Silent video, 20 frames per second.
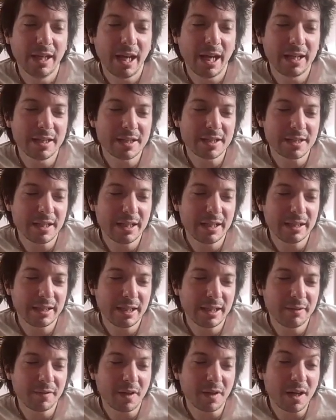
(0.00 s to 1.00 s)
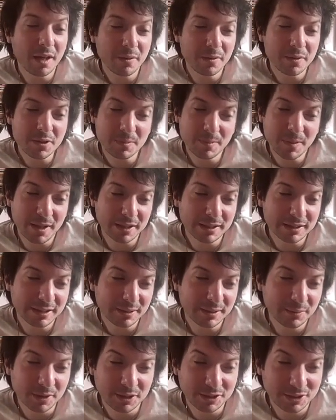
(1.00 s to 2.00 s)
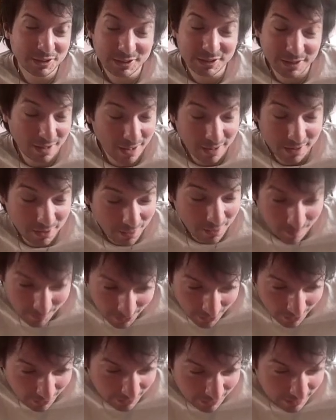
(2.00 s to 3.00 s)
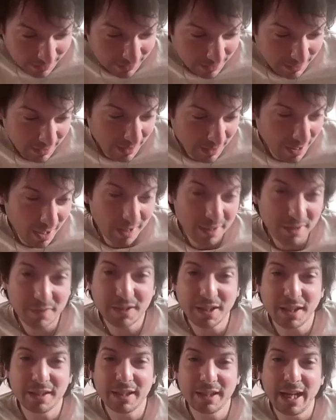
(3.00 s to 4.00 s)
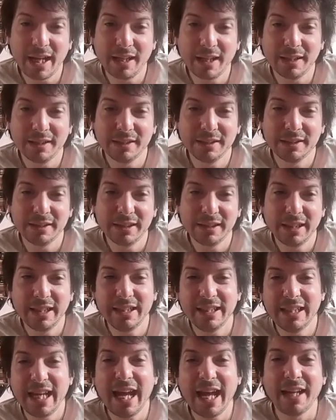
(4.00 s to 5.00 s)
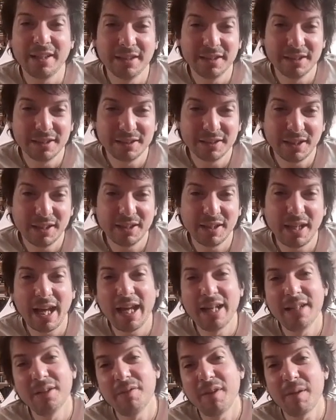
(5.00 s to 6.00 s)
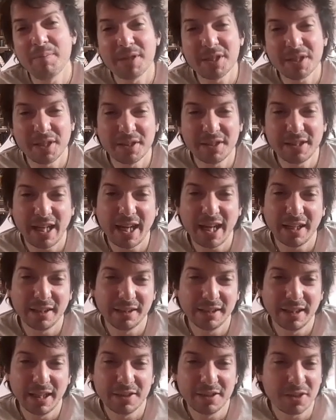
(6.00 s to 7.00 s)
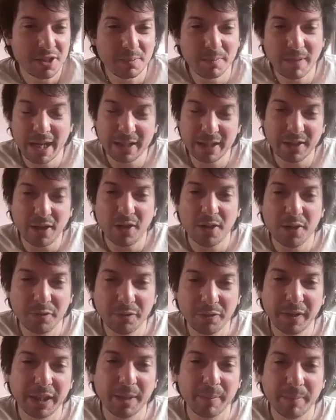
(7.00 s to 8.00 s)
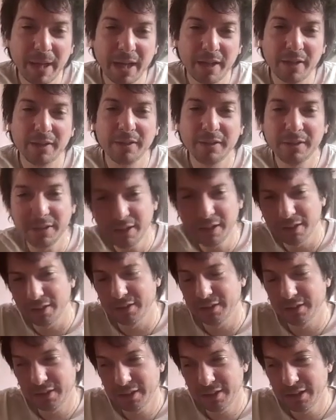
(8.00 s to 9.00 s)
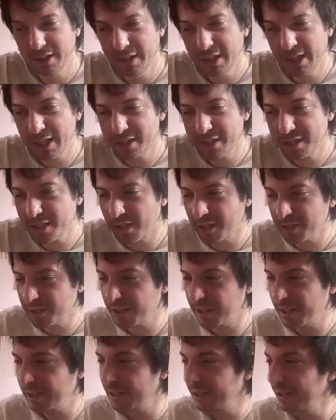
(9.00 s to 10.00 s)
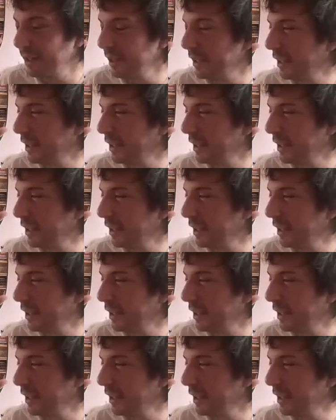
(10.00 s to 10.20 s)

And it's like, if I was Martin, which I know I'm not, I'd have done that at the end of episode 10 and just made the whole thing about, you know, it's such a